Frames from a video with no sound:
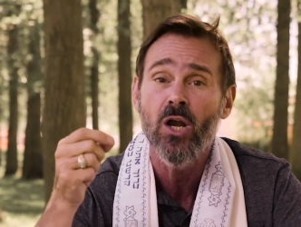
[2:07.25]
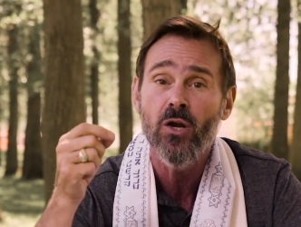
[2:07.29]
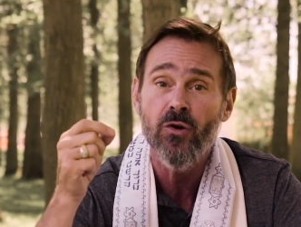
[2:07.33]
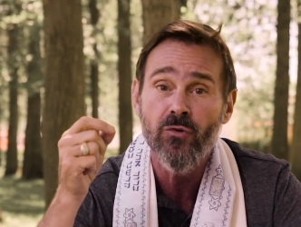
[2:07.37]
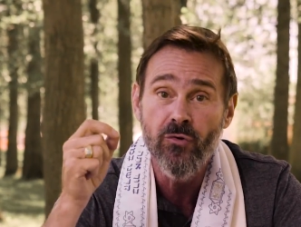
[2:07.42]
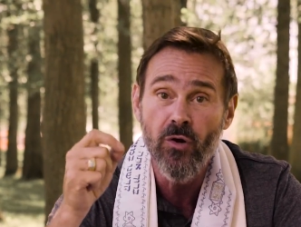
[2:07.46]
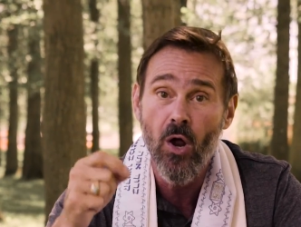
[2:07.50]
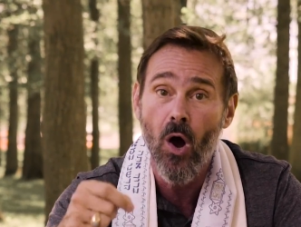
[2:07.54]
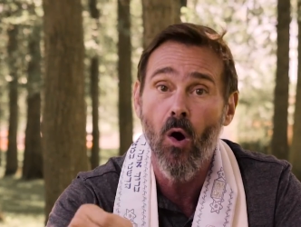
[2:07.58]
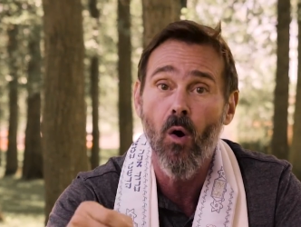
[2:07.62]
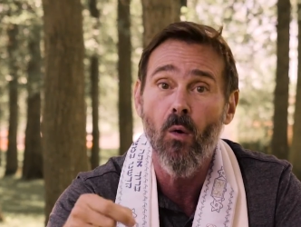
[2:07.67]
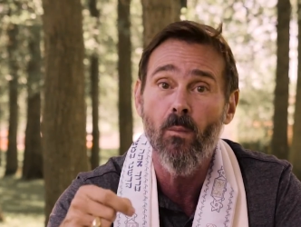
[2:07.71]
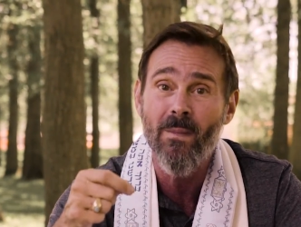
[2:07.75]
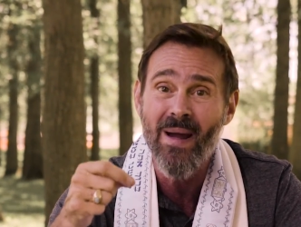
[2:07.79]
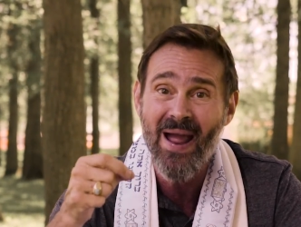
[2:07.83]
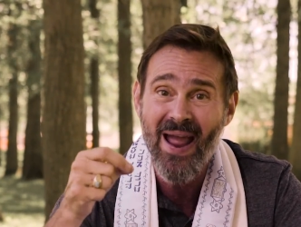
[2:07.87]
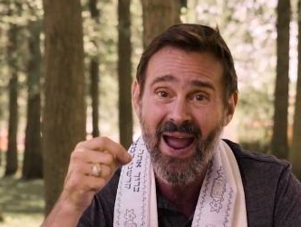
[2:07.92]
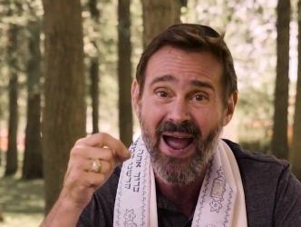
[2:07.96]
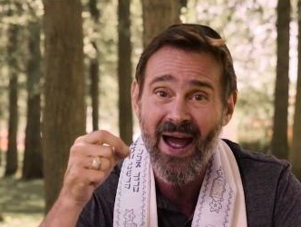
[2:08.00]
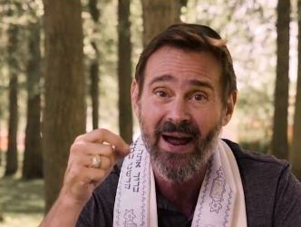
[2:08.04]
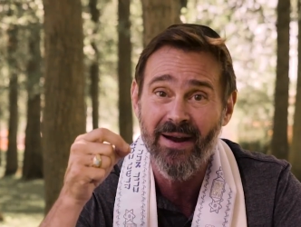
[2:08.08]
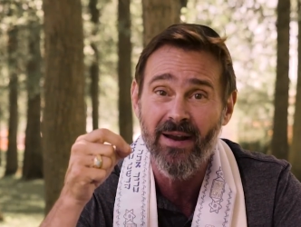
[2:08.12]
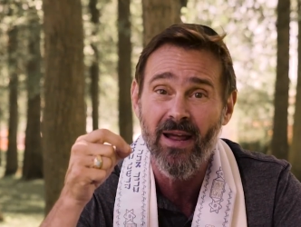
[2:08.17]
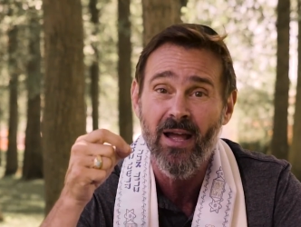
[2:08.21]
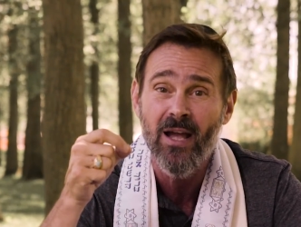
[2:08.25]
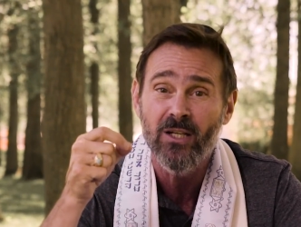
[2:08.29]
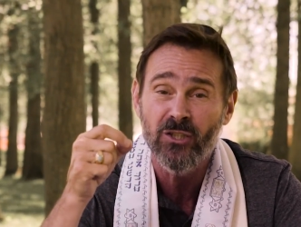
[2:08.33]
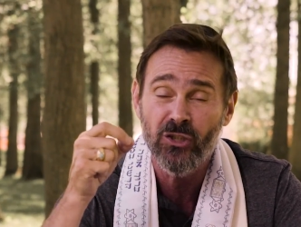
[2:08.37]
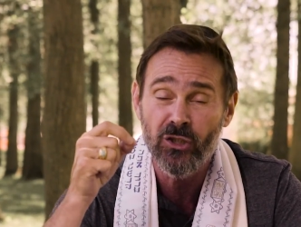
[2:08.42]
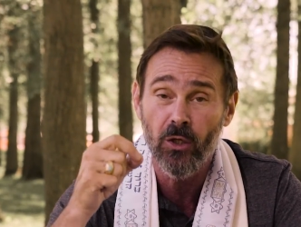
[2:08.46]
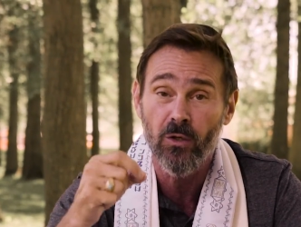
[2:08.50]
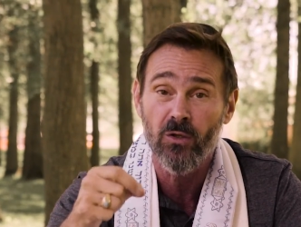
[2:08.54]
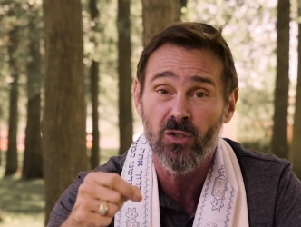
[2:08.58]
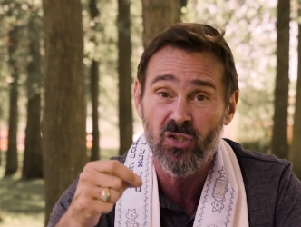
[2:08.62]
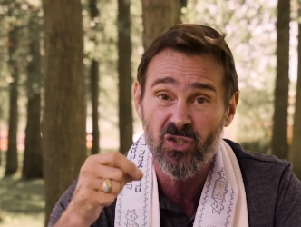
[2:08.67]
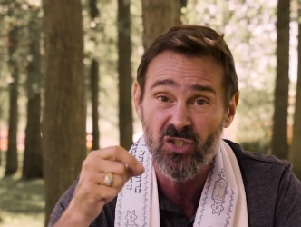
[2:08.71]
no man
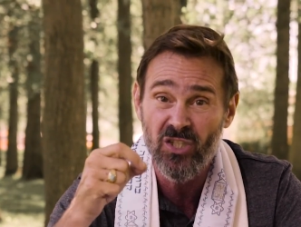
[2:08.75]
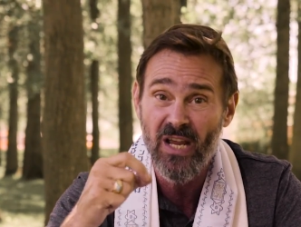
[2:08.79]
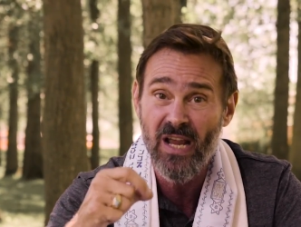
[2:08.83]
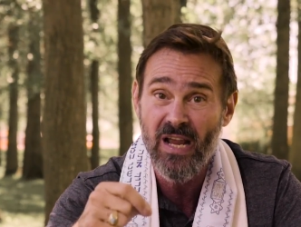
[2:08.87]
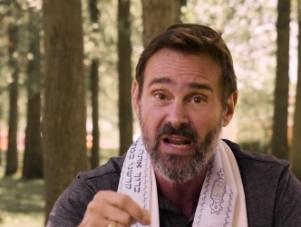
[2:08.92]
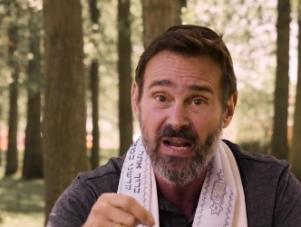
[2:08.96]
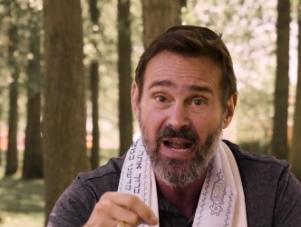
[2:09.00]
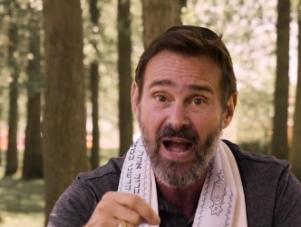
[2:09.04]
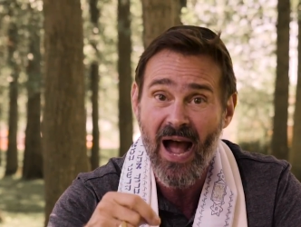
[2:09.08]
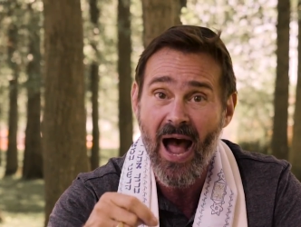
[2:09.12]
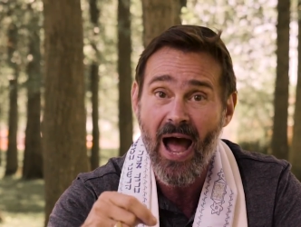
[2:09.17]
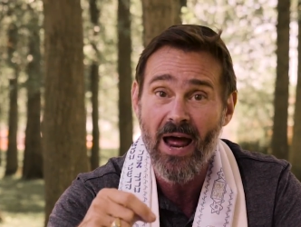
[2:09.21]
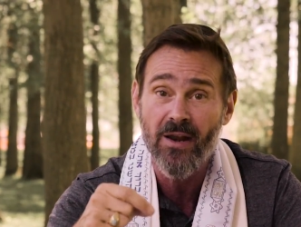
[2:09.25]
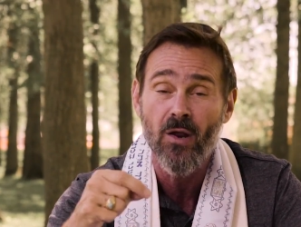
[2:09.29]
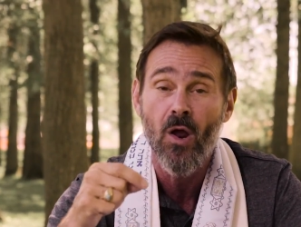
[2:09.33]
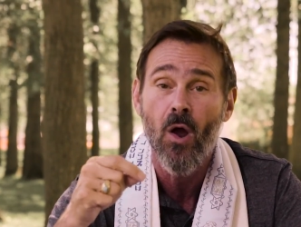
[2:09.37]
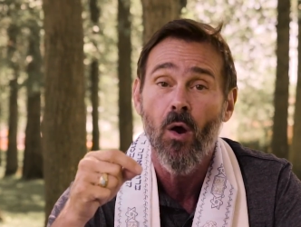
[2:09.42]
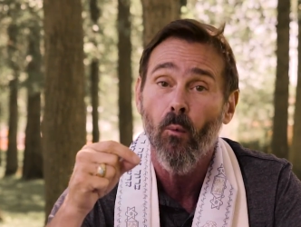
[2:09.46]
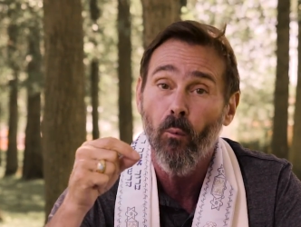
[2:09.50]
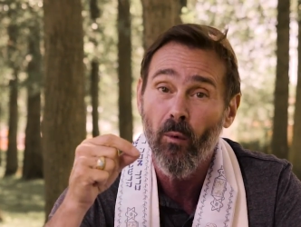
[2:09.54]
shall see God.